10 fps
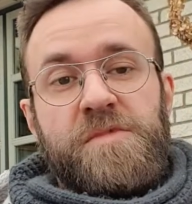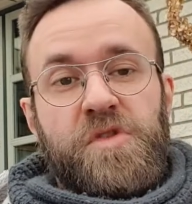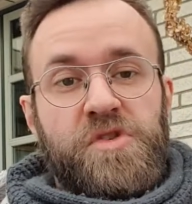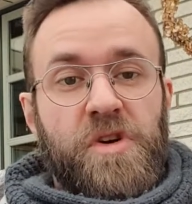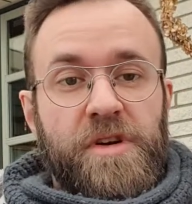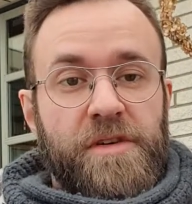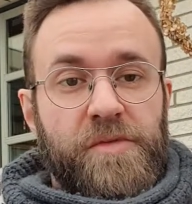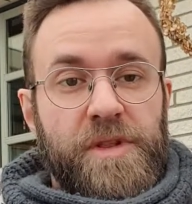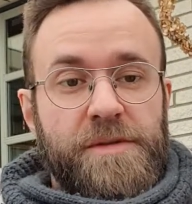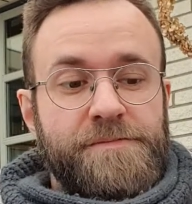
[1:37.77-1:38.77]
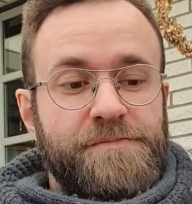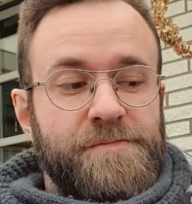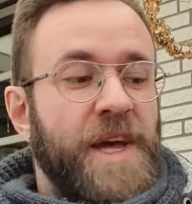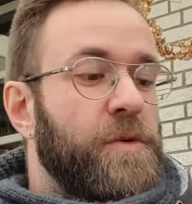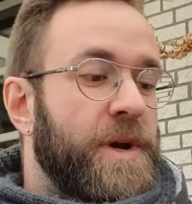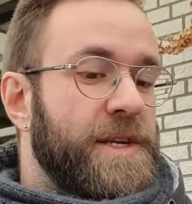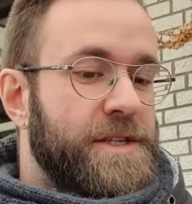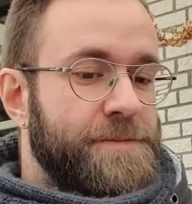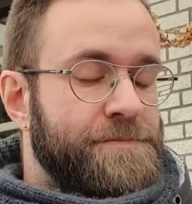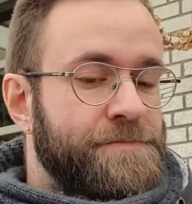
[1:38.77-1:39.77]
start off with.
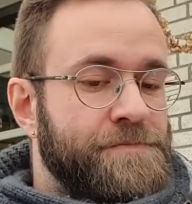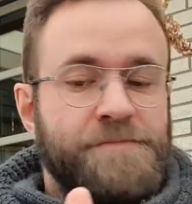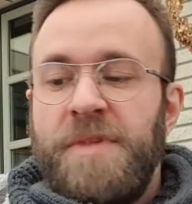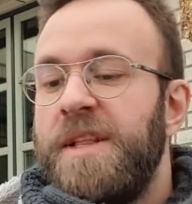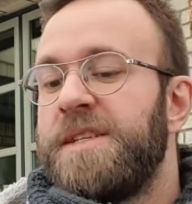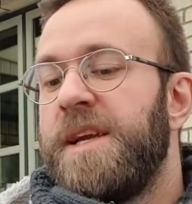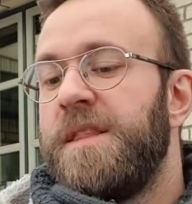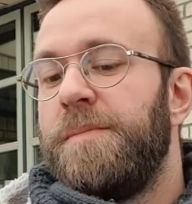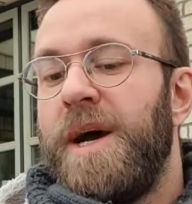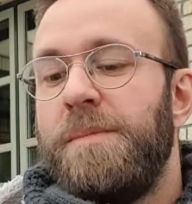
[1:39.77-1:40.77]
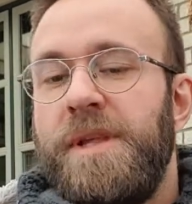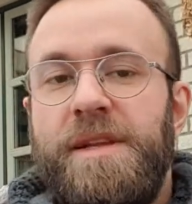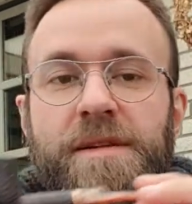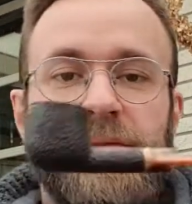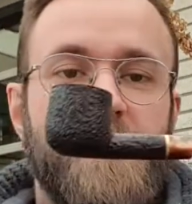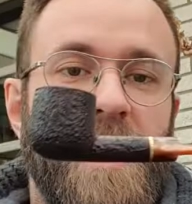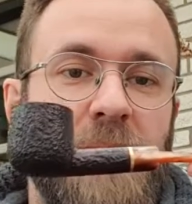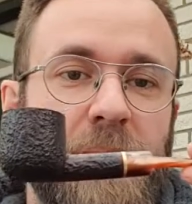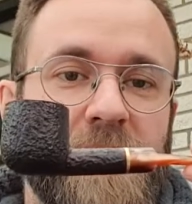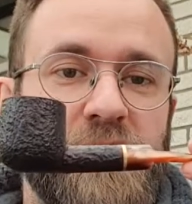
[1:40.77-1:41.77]
Anyways, let's get the pipe lit.
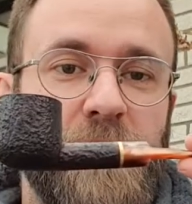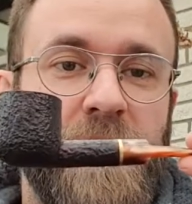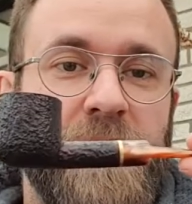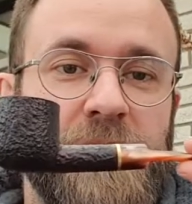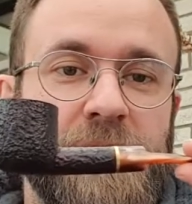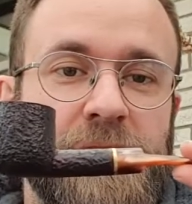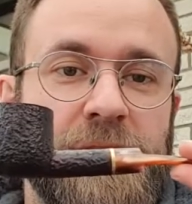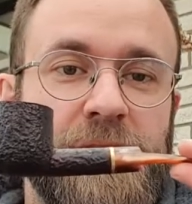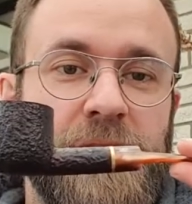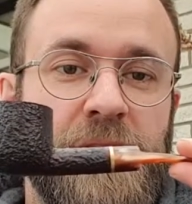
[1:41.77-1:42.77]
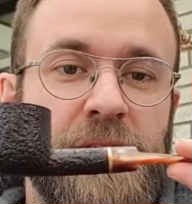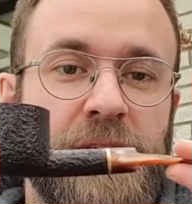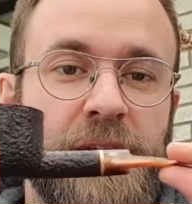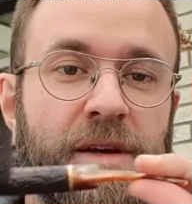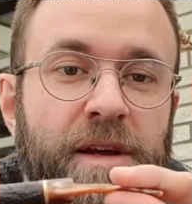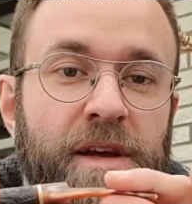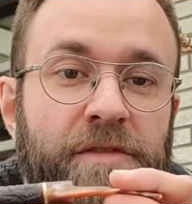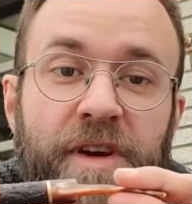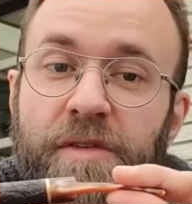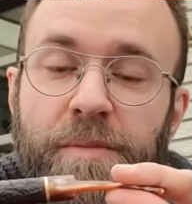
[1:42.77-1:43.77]
I'm back to my
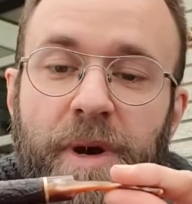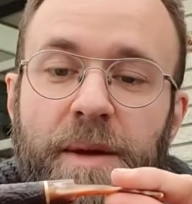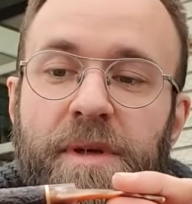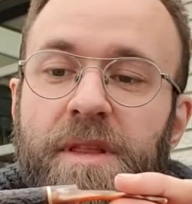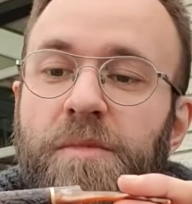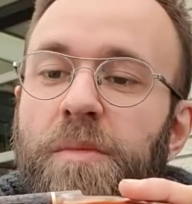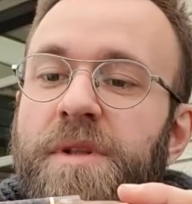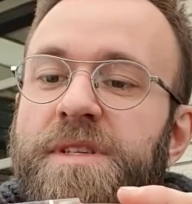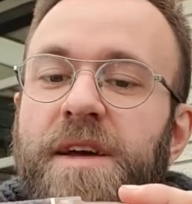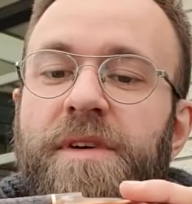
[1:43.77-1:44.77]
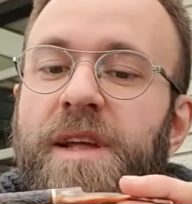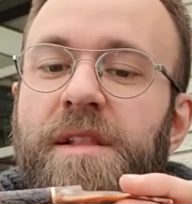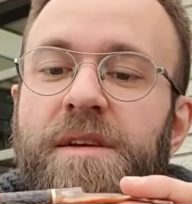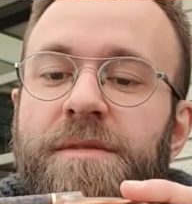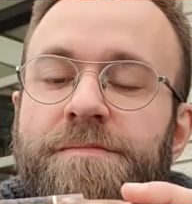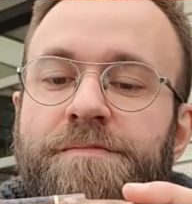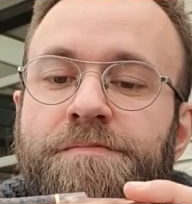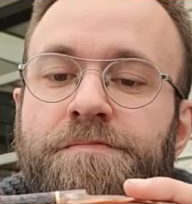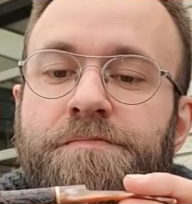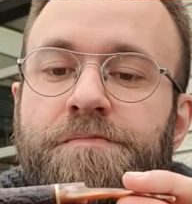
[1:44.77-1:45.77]
favorite pipe at the moment, Savinelli
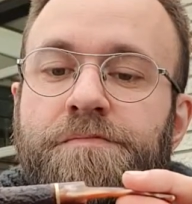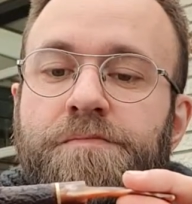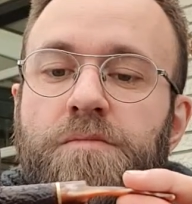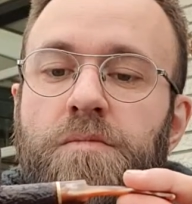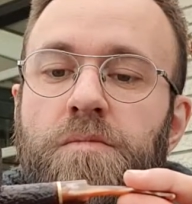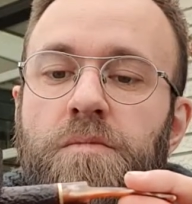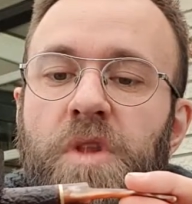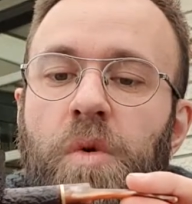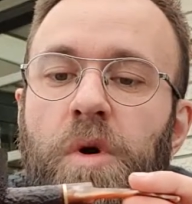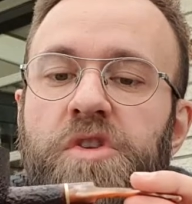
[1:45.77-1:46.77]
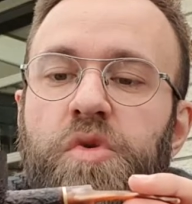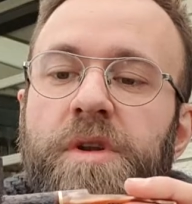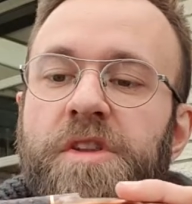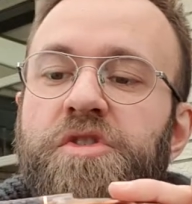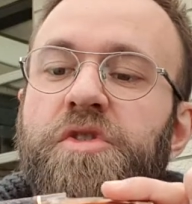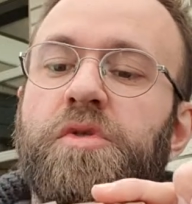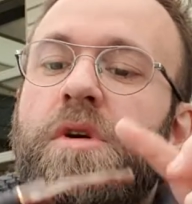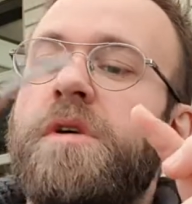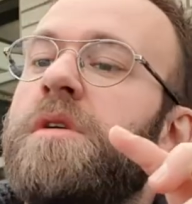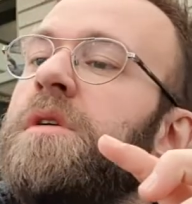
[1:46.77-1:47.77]
122
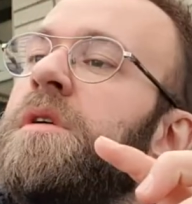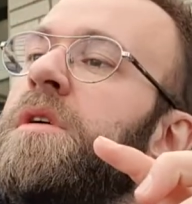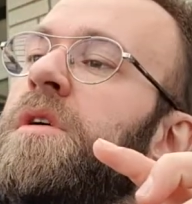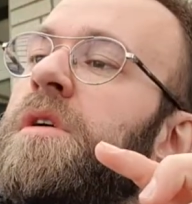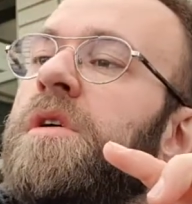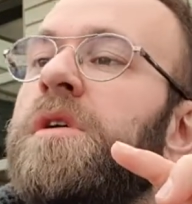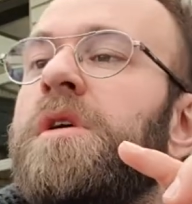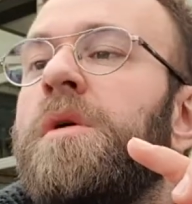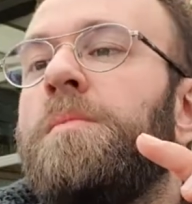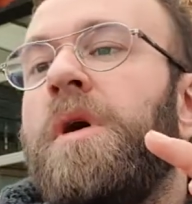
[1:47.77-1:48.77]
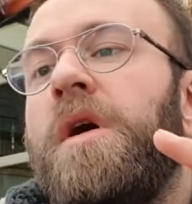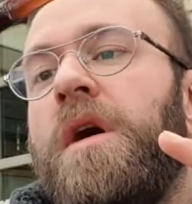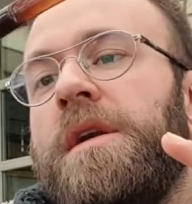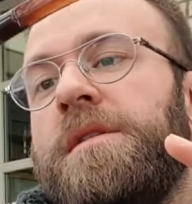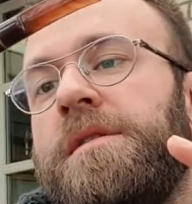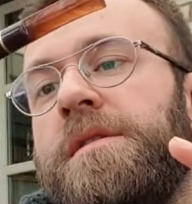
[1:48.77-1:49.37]
pot